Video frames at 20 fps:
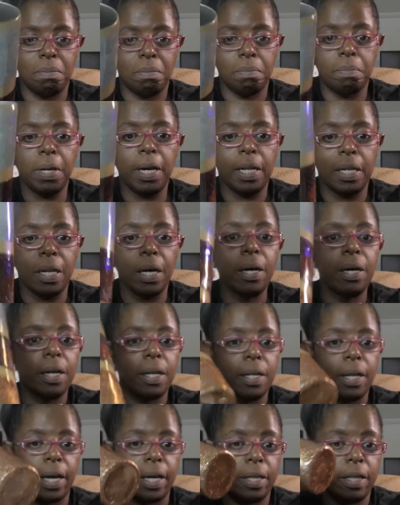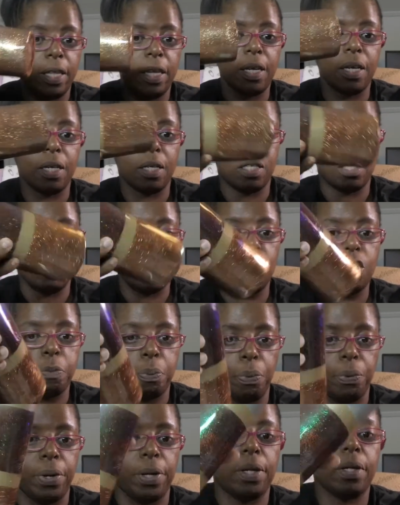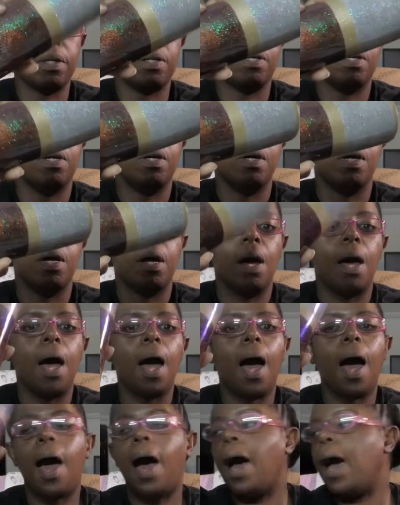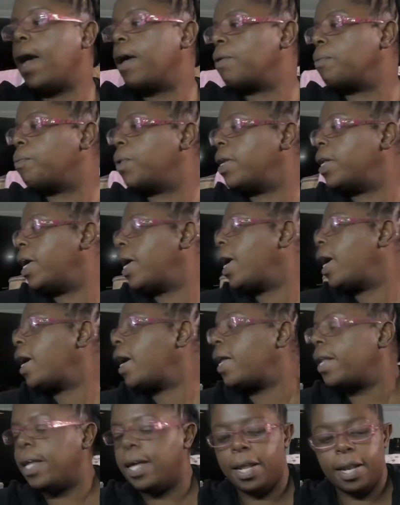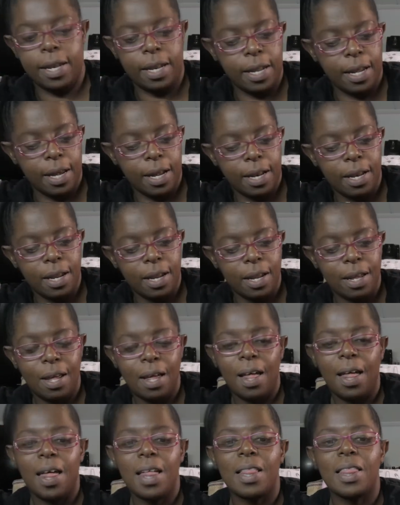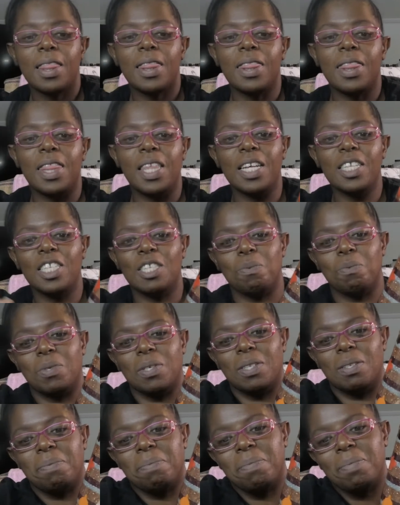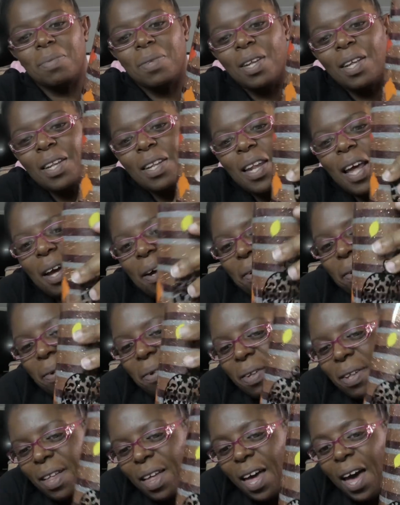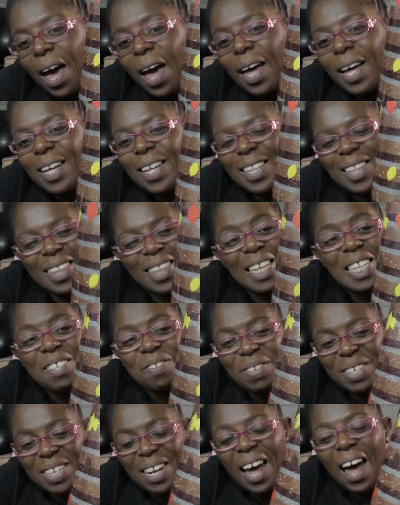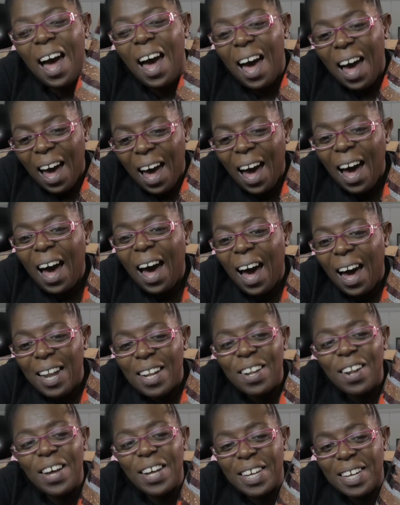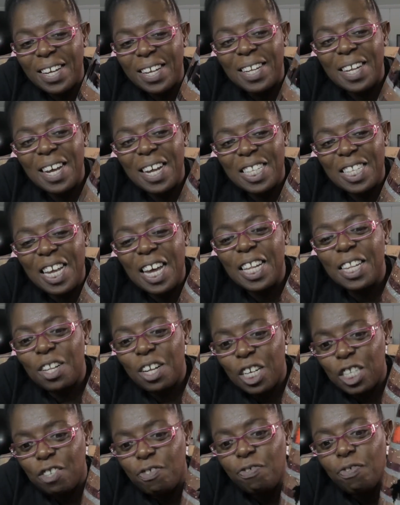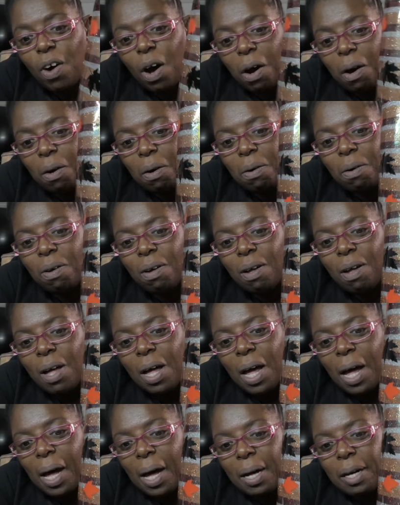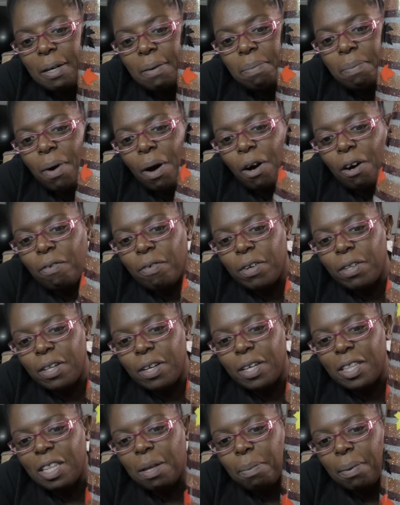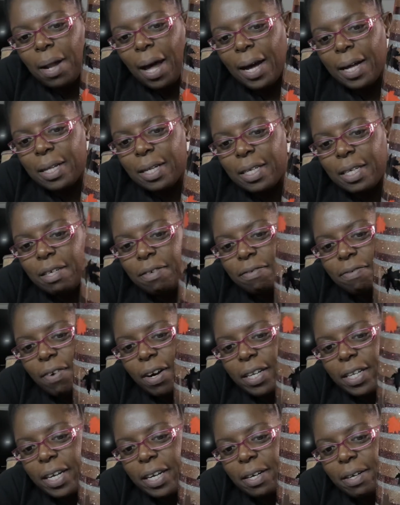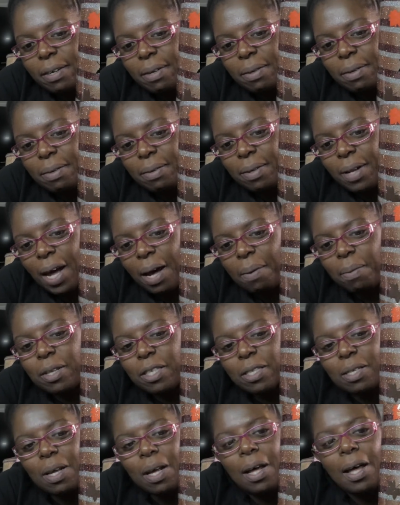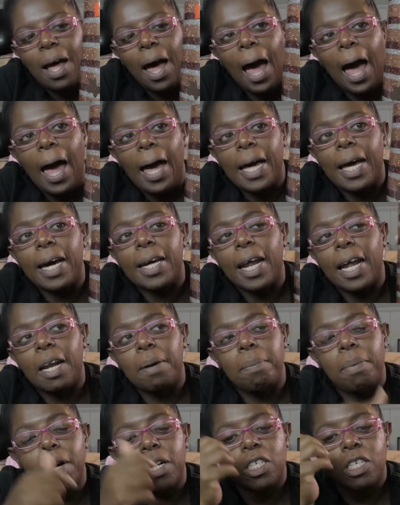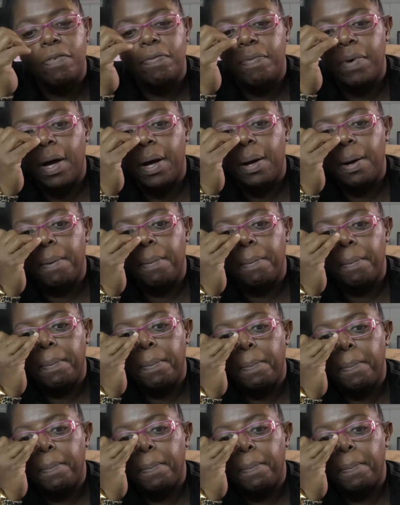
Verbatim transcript: being done like this to this point, I had went ahead and did this one. Now, this one, I like it. It, it looks fall. Um, overlook the black leaf right there. I was, I had cut out a bunch of, um,